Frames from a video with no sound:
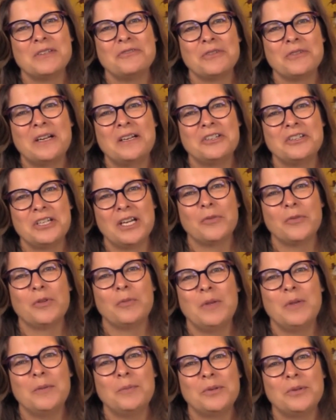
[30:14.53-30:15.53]
and try to share
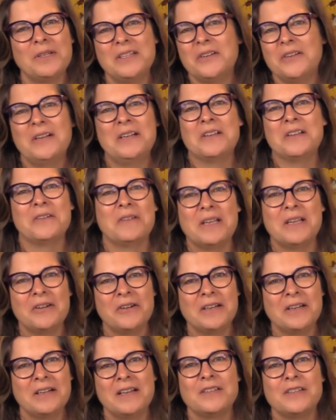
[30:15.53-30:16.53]
with people and they're
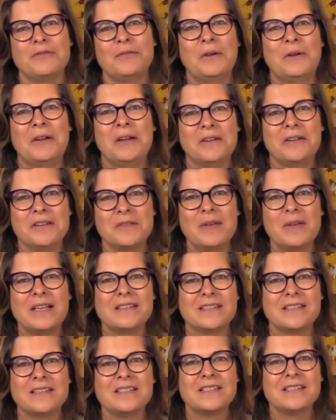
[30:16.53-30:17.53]
incoherent and it's very hard to make
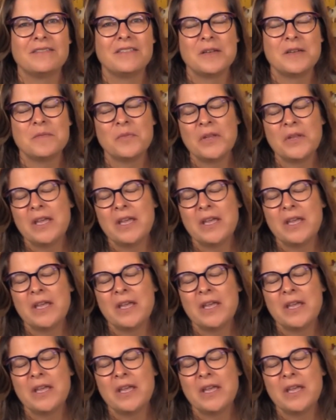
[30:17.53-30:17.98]
sense of them,